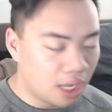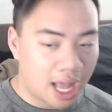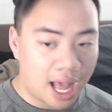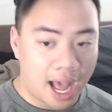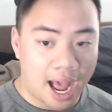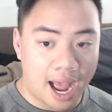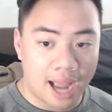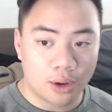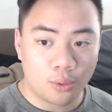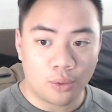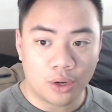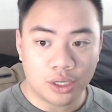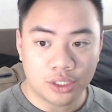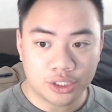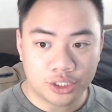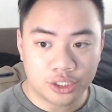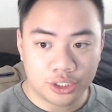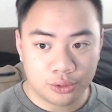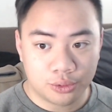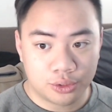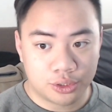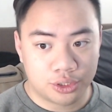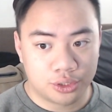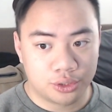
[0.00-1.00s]
I want
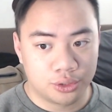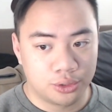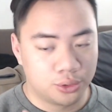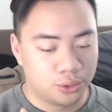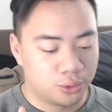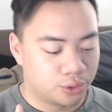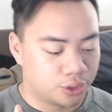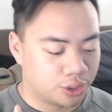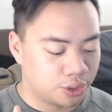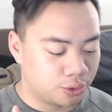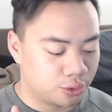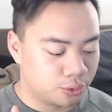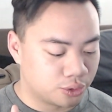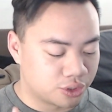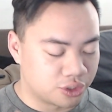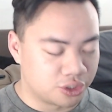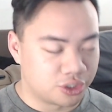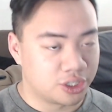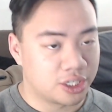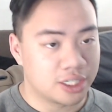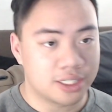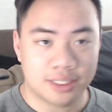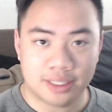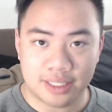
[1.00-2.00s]
you to use
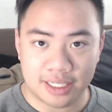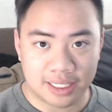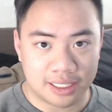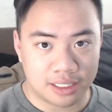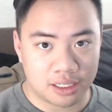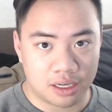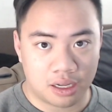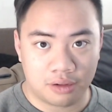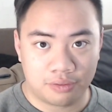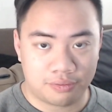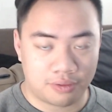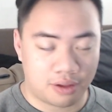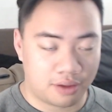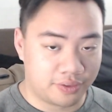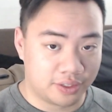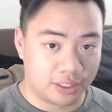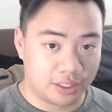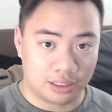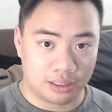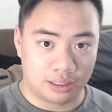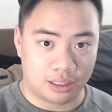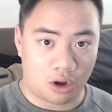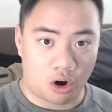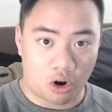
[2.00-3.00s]
just enough of
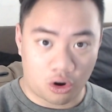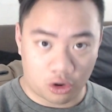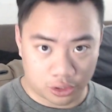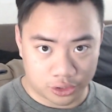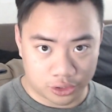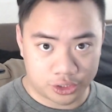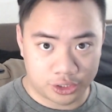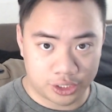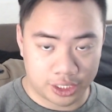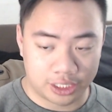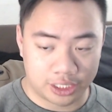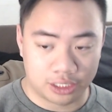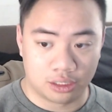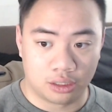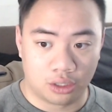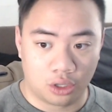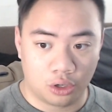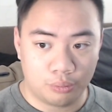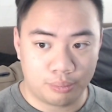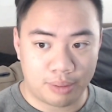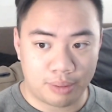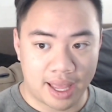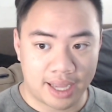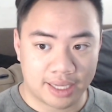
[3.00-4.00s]
an arch in your low
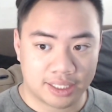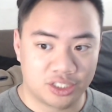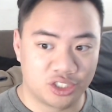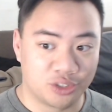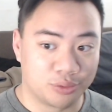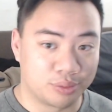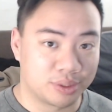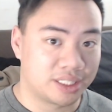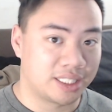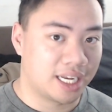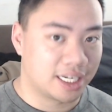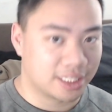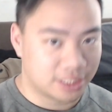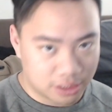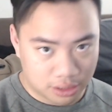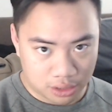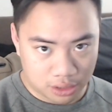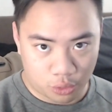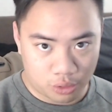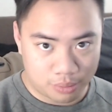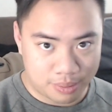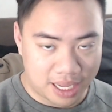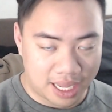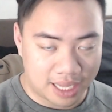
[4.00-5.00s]
back to protect your
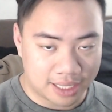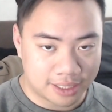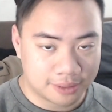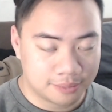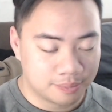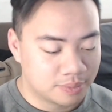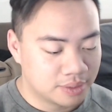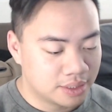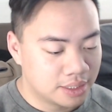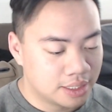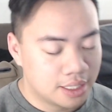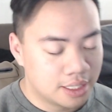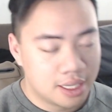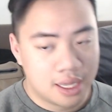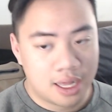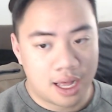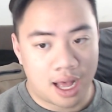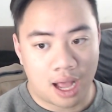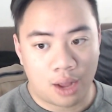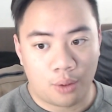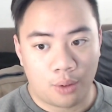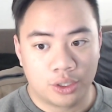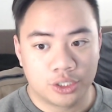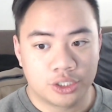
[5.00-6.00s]
lower back.
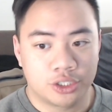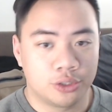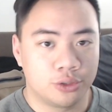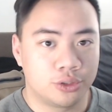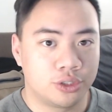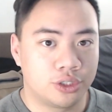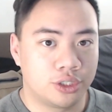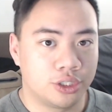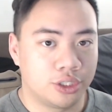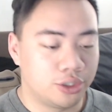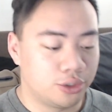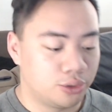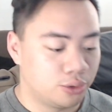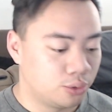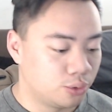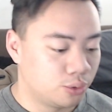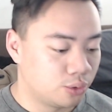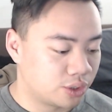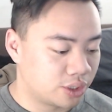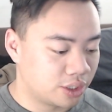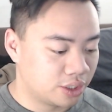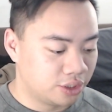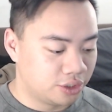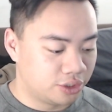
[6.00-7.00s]
I want you to
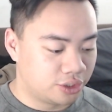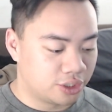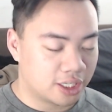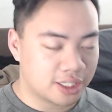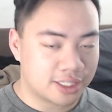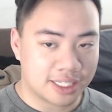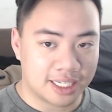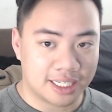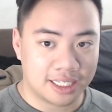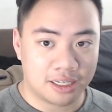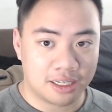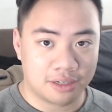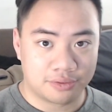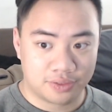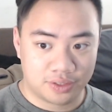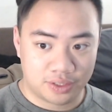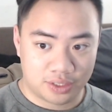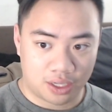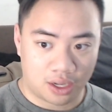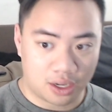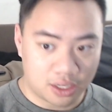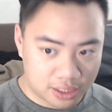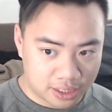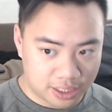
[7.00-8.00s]
use just enough
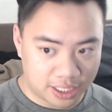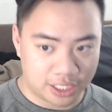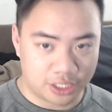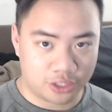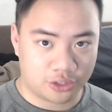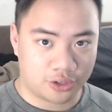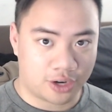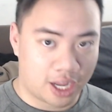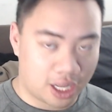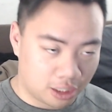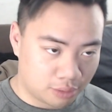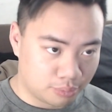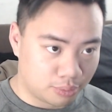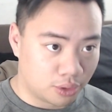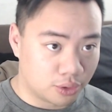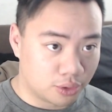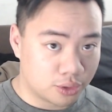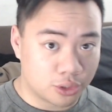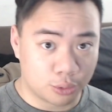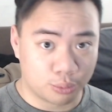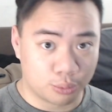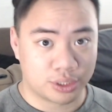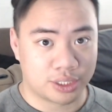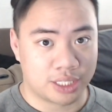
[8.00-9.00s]
tuck in your elbows
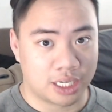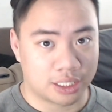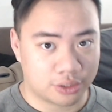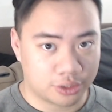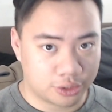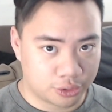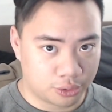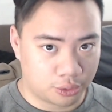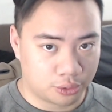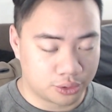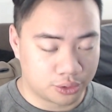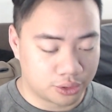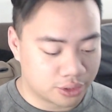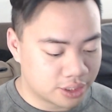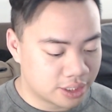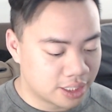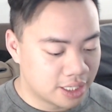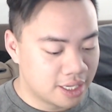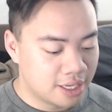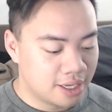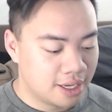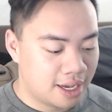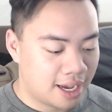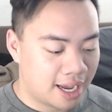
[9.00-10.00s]
to protect the shoulders.
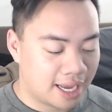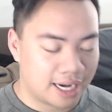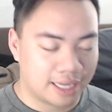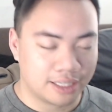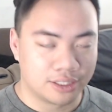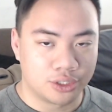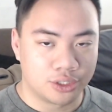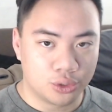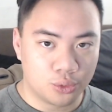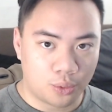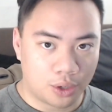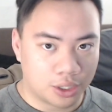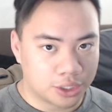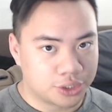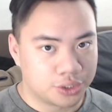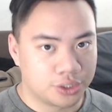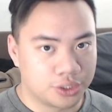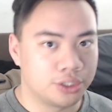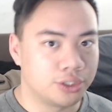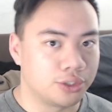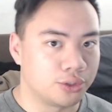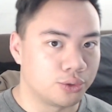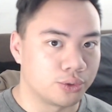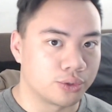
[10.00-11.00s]
And I do want you to
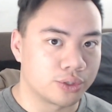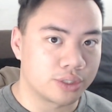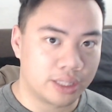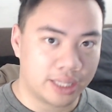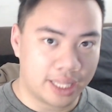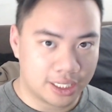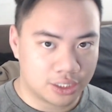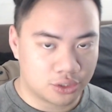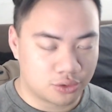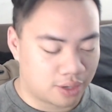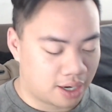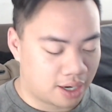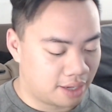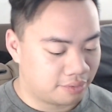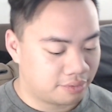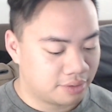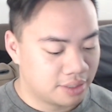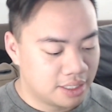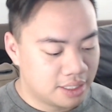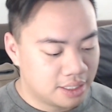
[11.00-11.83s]
use leg drive.